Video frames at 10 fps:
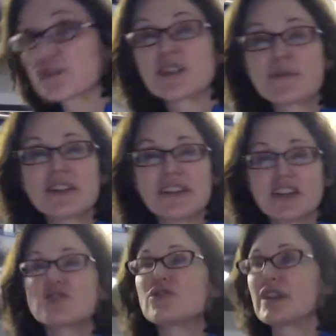What are some of the
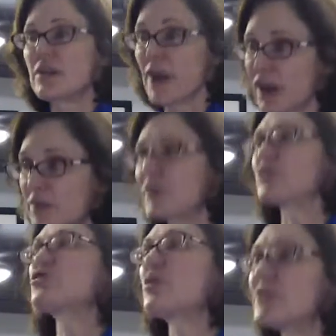things you think about? Come
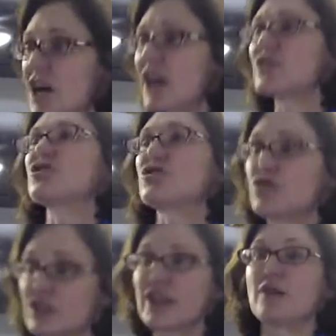on, you're dermatologist.
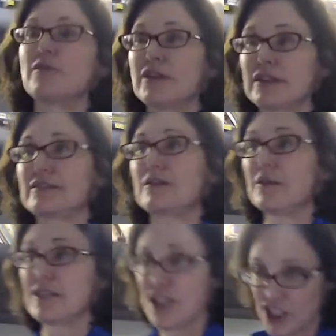You can tell me this.
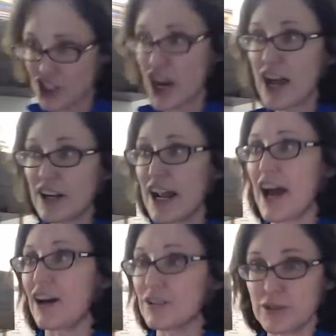Come on, shout it
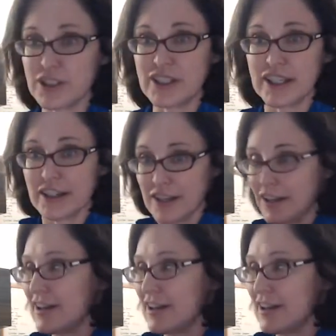out. What do you think?